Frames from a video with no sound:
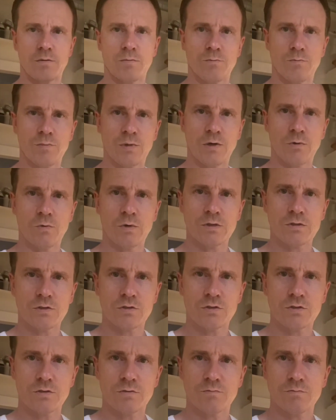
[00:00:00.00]
big
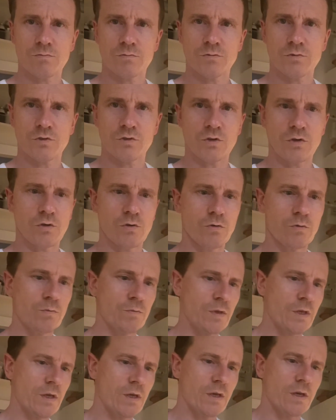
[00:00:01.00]
ones. So
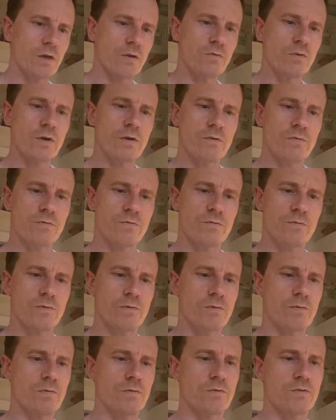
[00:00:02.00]
if you have
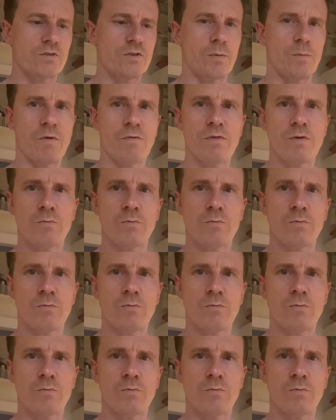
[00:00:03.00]
some of them